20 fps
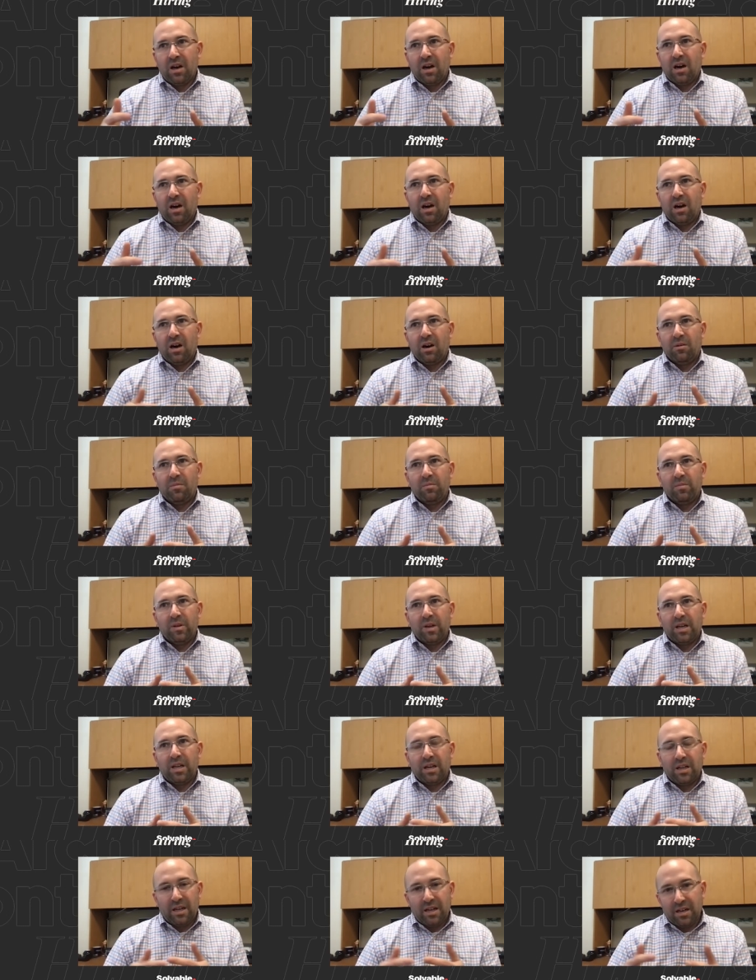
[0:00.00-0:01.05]
And
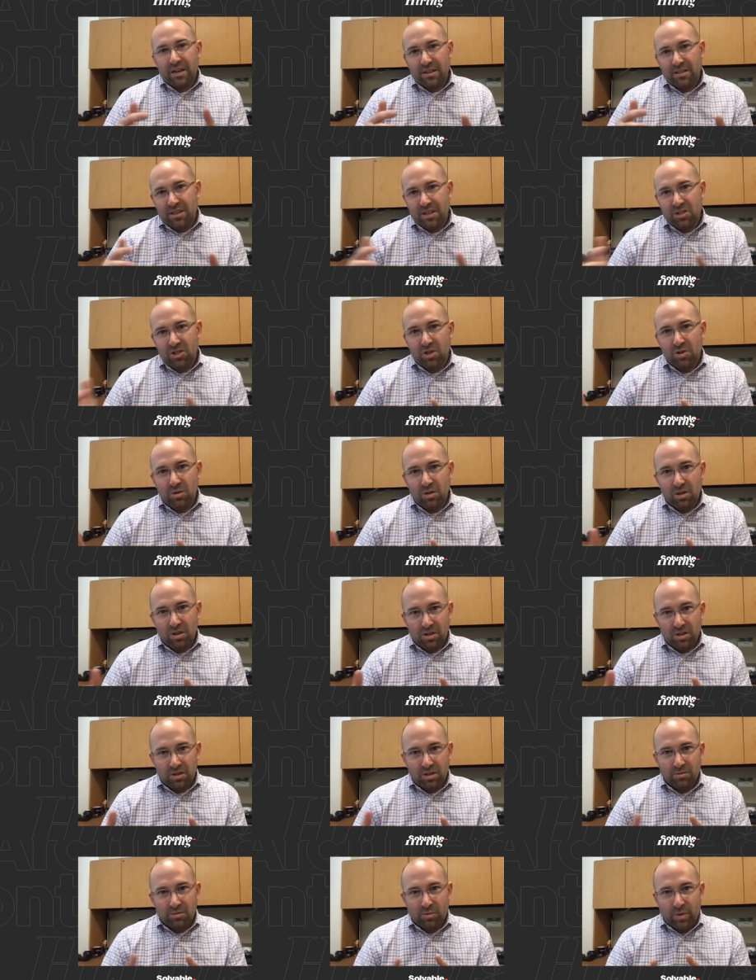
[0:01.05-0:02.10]
I think too,
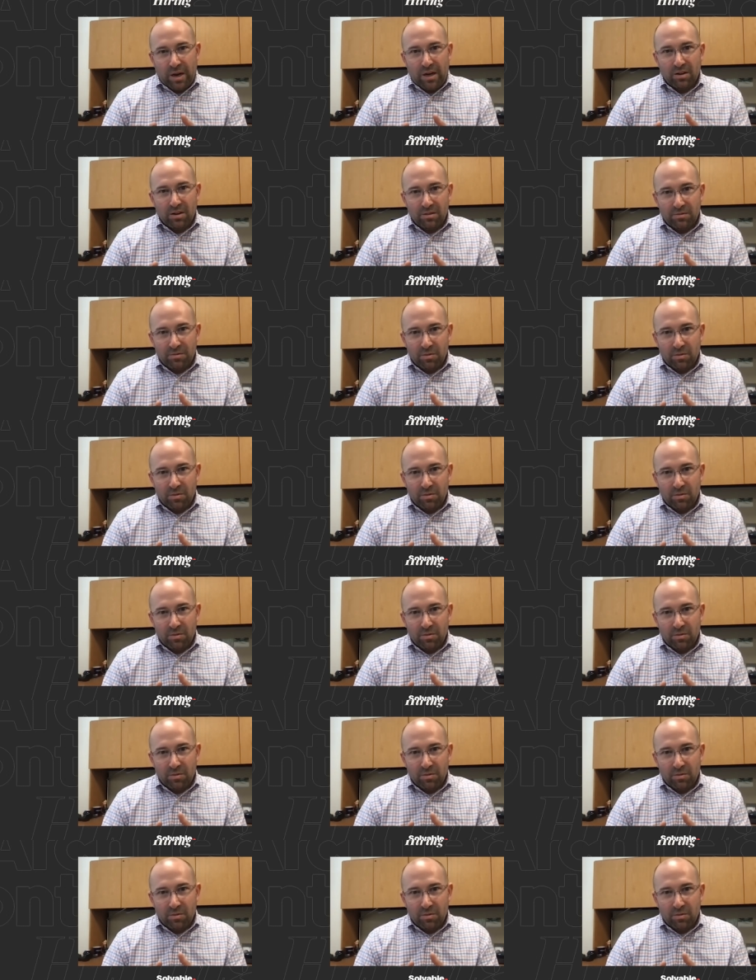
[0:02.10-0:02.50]
along the route